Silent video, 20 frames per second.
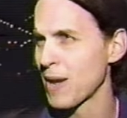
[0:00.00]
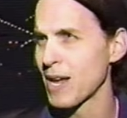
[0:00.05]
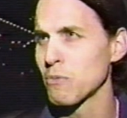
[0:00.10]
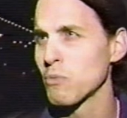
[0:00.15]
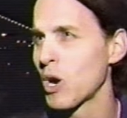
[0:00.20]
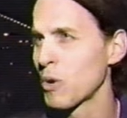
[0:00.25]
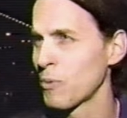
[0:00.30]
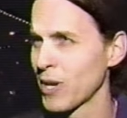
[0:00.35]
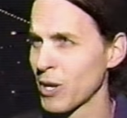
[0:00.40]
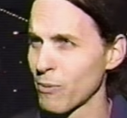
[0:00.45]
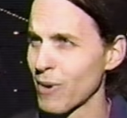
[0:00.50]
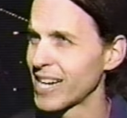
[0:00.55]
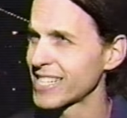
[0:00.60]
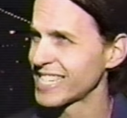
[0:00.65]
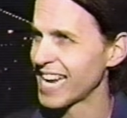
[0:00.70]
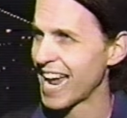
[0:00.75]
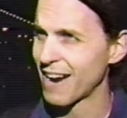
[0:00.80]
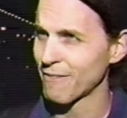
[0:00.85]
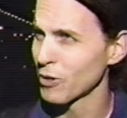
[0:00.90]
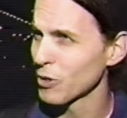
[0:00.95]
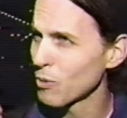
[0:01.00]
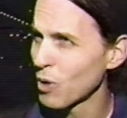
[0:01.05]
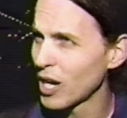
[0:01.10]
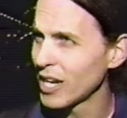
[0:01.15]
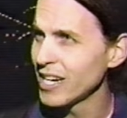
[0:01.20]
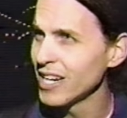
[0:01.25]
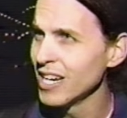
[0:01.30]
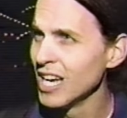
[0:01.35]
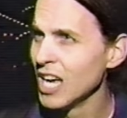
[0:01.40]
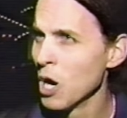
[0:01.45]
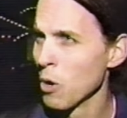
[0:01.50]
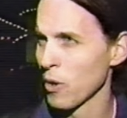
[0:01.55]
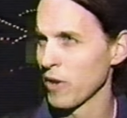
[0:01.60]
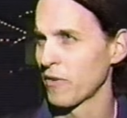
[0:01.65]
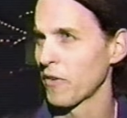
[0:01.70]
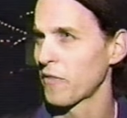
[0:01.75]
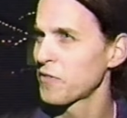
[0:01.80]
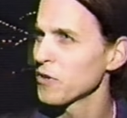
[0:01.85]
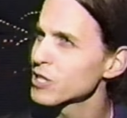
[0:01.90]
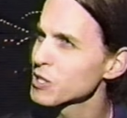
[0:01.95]
paint. What, we arrest everyone? We
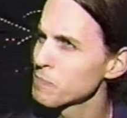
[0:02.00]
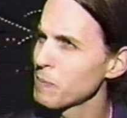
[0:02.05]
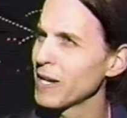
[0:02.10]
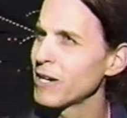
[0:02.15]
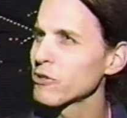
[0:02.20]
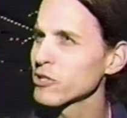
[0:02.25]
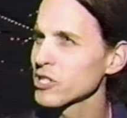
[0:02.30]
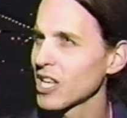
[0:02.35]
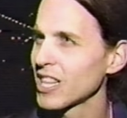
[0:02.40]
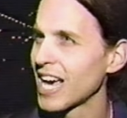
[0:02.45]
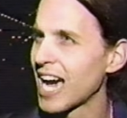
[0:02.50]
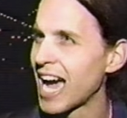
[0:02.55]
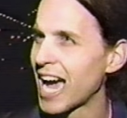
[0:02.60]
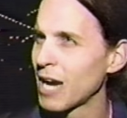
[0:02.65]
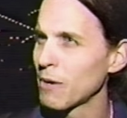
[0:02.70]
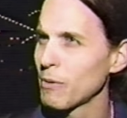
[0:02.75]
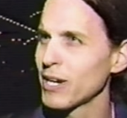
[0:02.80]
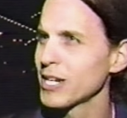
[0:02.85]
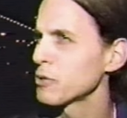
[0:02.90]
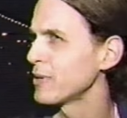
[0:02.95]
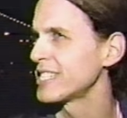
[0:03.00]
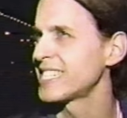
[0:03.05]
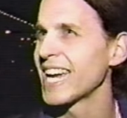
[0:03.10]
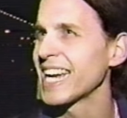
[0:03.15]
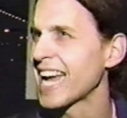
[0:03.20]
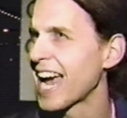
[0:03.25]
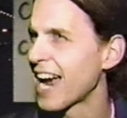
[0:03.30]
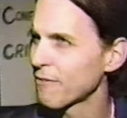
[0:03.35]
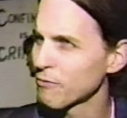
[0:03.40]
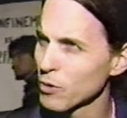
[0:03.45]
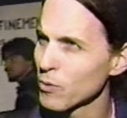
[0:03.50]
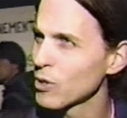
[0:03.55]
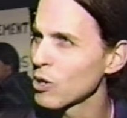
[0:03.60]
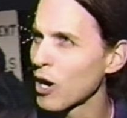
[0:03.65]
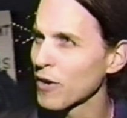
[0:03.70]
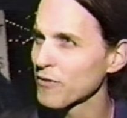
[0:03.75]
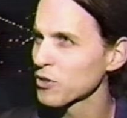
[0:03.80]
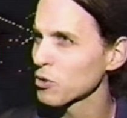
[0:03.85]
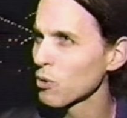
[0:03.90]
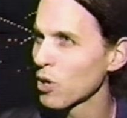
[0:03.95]
have a few speeders on the highway. Do we take everyone
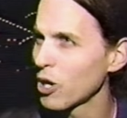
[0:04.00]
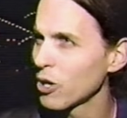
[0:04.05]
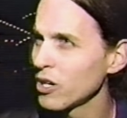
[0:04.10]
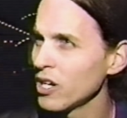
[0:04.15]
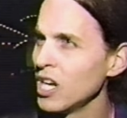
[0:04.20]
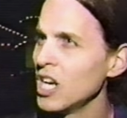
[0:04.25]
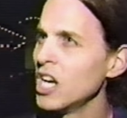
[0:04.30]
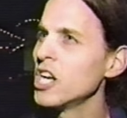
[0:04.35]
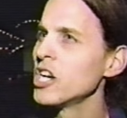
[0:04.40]
off the road?